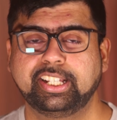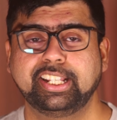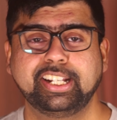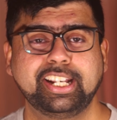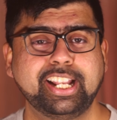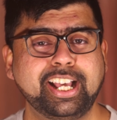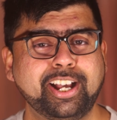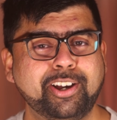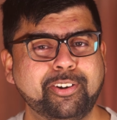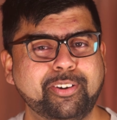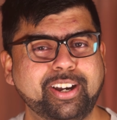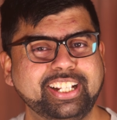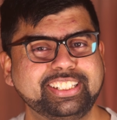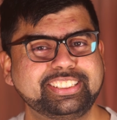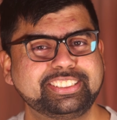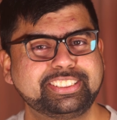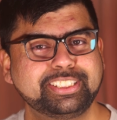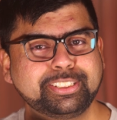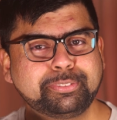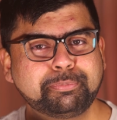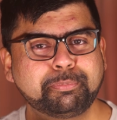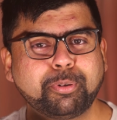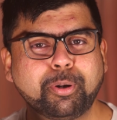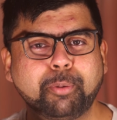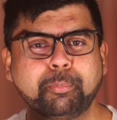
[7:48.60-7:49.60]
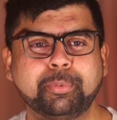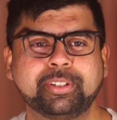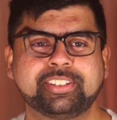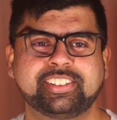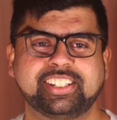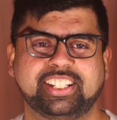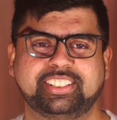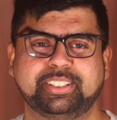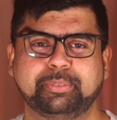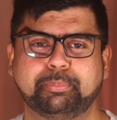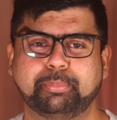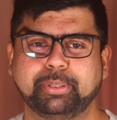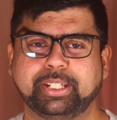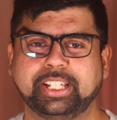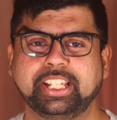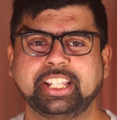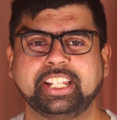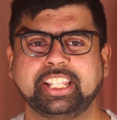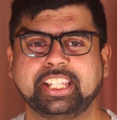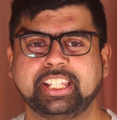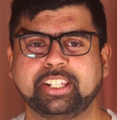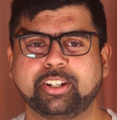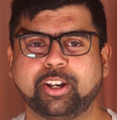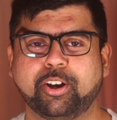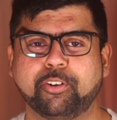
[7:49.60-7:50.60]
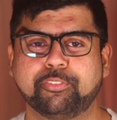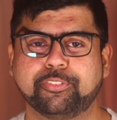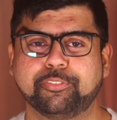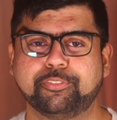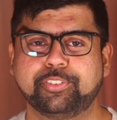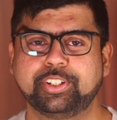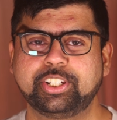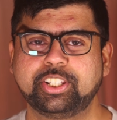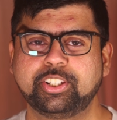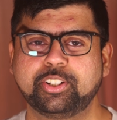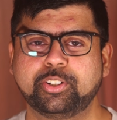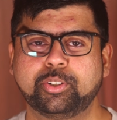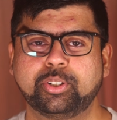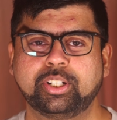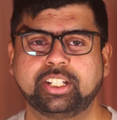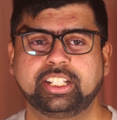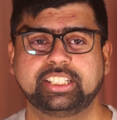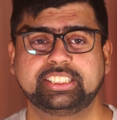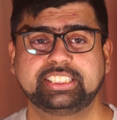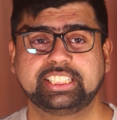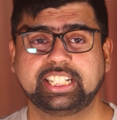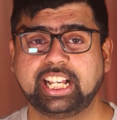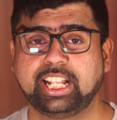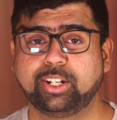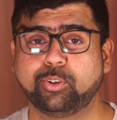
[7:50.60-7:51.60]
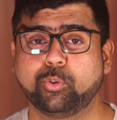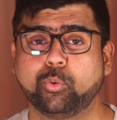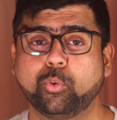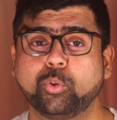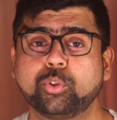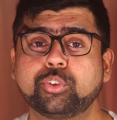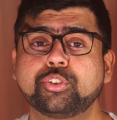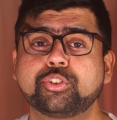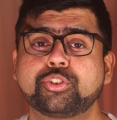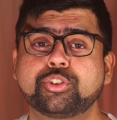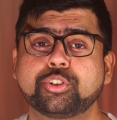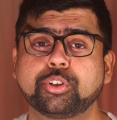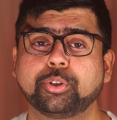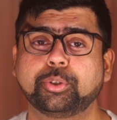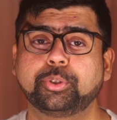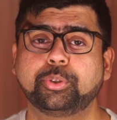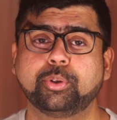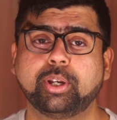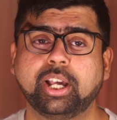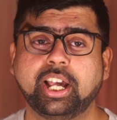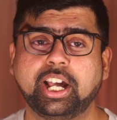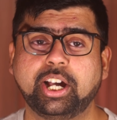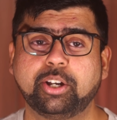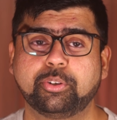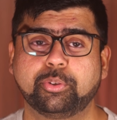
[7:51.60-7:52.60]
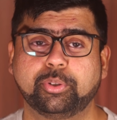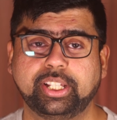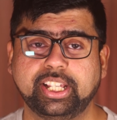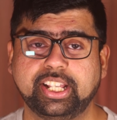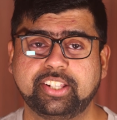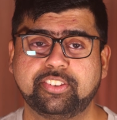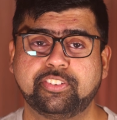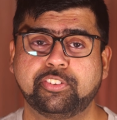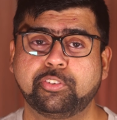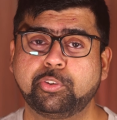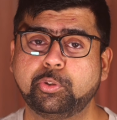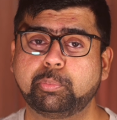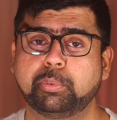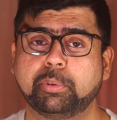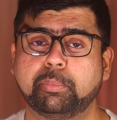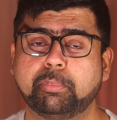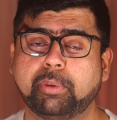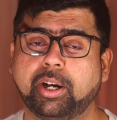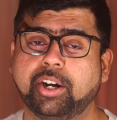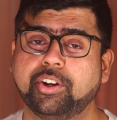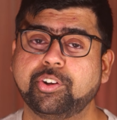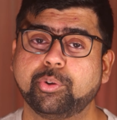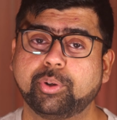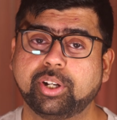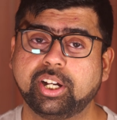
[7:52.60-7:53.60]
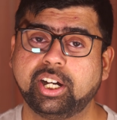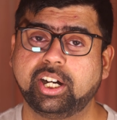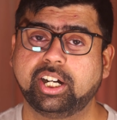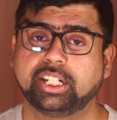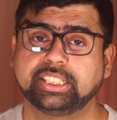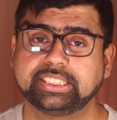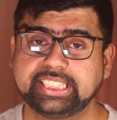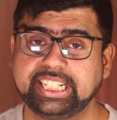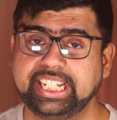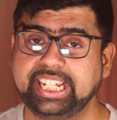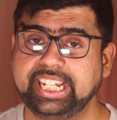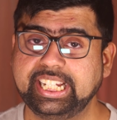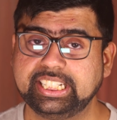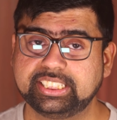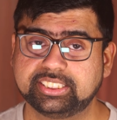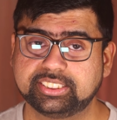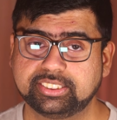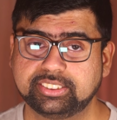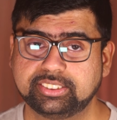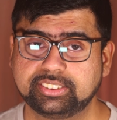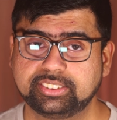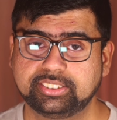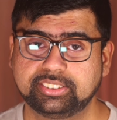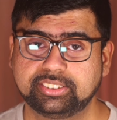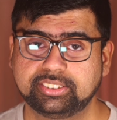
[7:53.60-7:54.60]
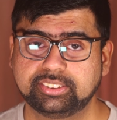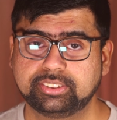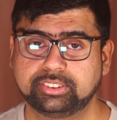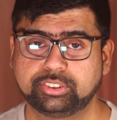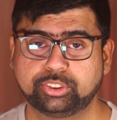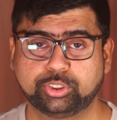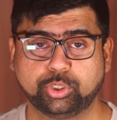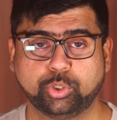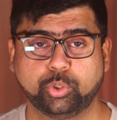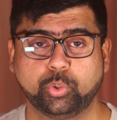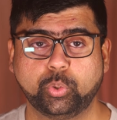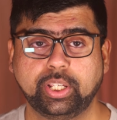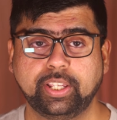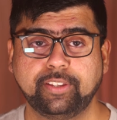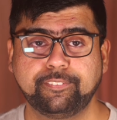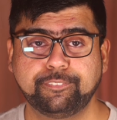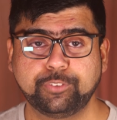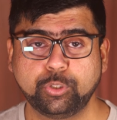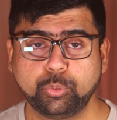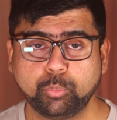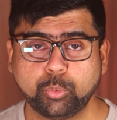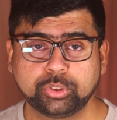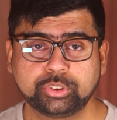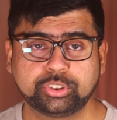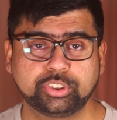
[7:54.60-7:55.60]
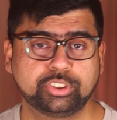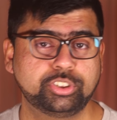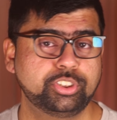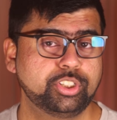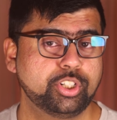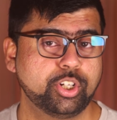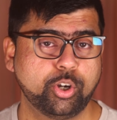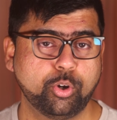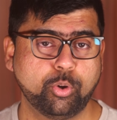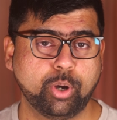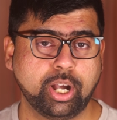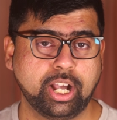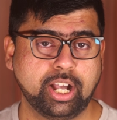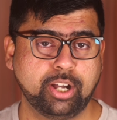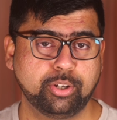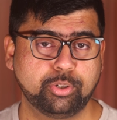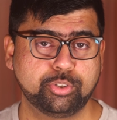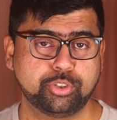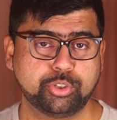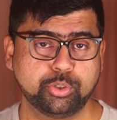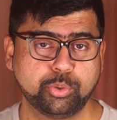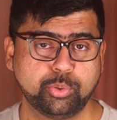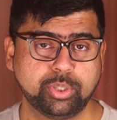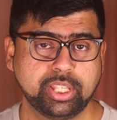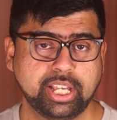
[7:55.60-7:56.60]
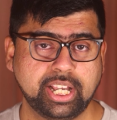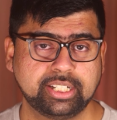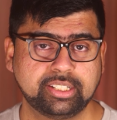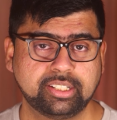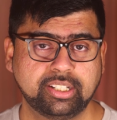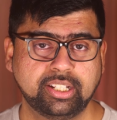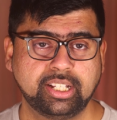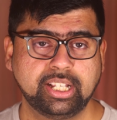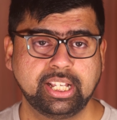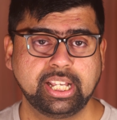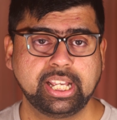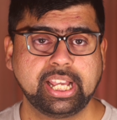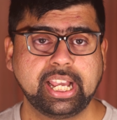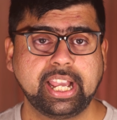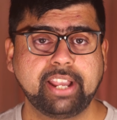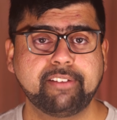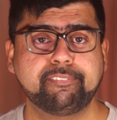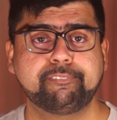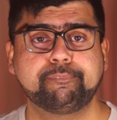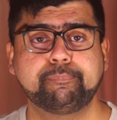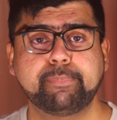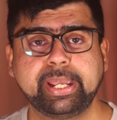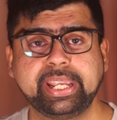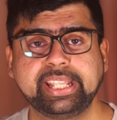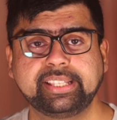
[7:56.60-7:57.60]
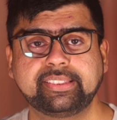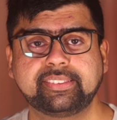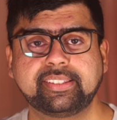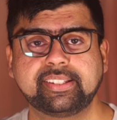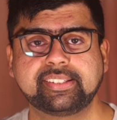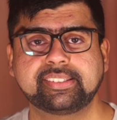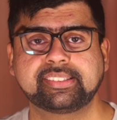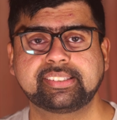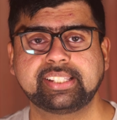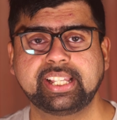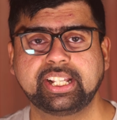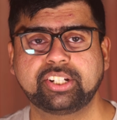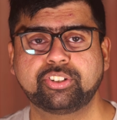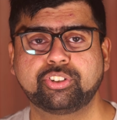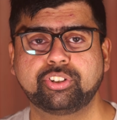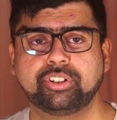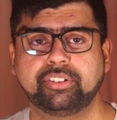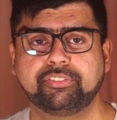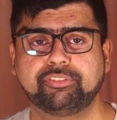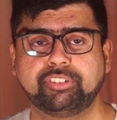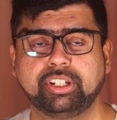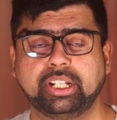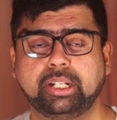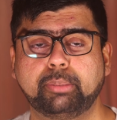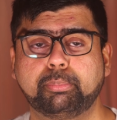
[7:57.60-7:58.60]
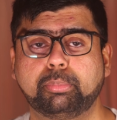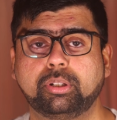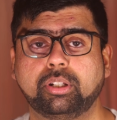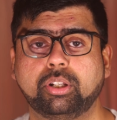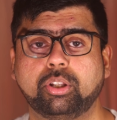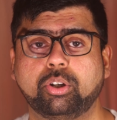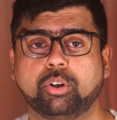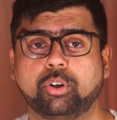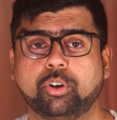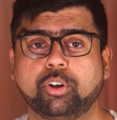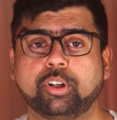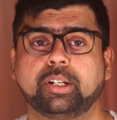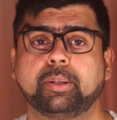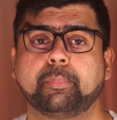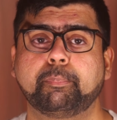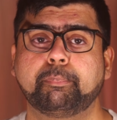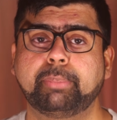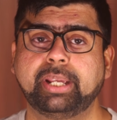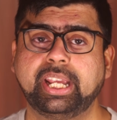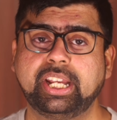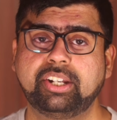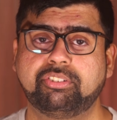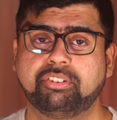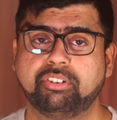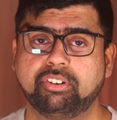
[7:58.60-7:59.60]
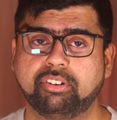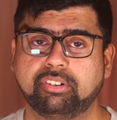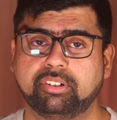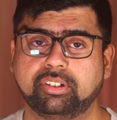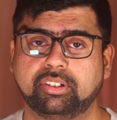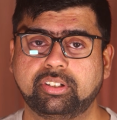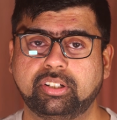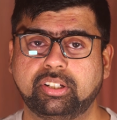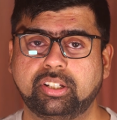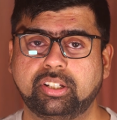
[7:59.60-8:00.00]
Now, I did promise at the beginning of the video that I'll also show you how to get Super Mario Kart 8. So if you want to know how to do that, I've made this section available on Patreon.